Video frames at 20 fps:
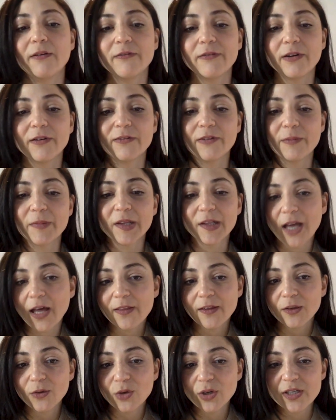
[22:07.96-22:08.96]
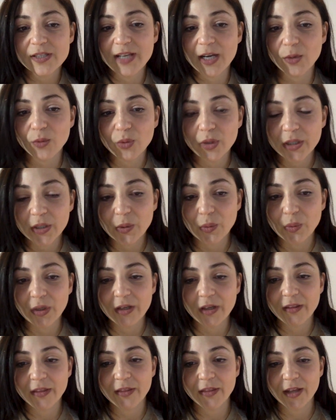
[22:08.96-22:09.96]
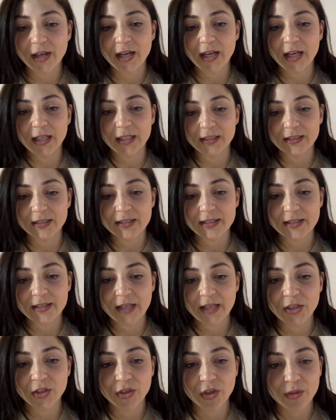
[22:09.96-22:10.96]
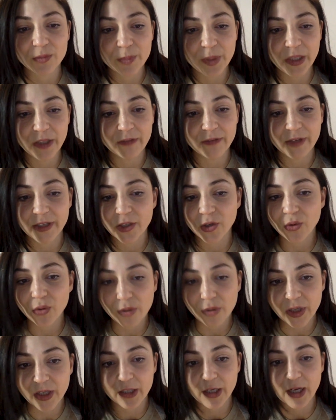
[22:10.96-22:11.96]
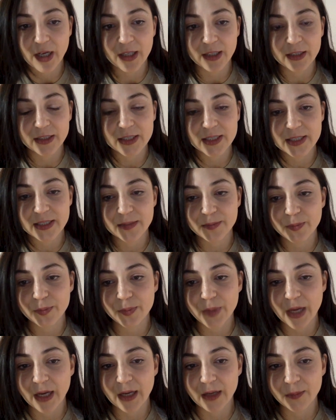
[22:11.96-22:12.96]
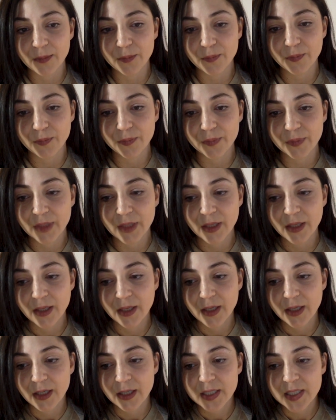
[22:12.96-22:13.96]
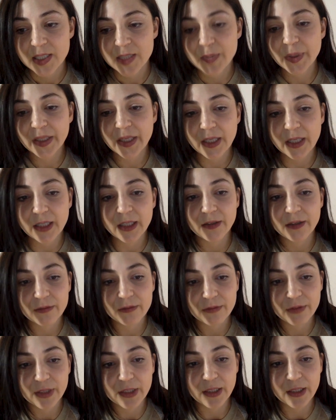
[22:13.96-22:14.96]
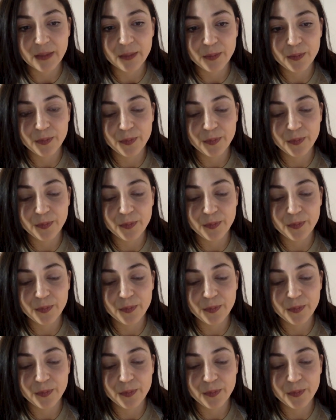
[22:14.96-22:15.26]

from the other lawyers I work with, and that being very organized, speaking in a really